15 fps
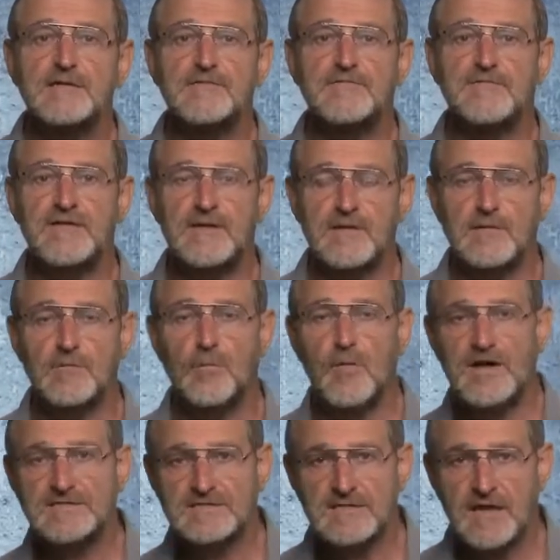We
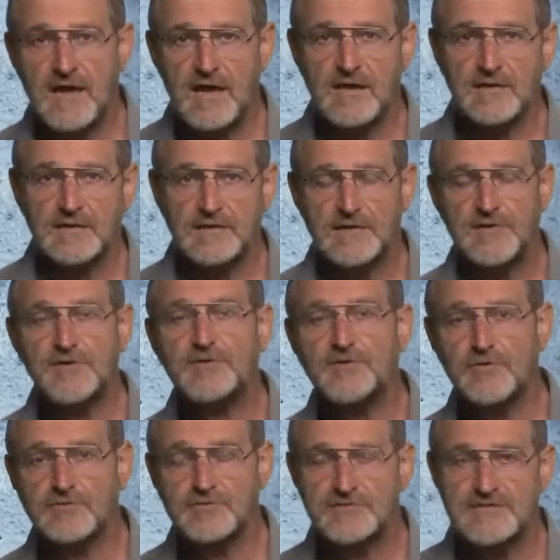once again
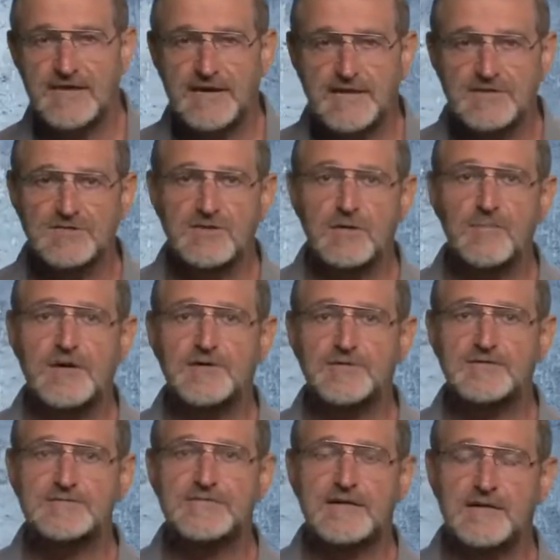return to the original
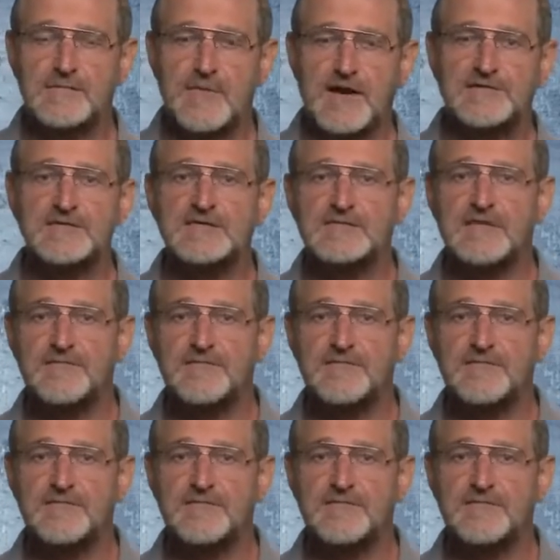Burrows-Wheeler matrix,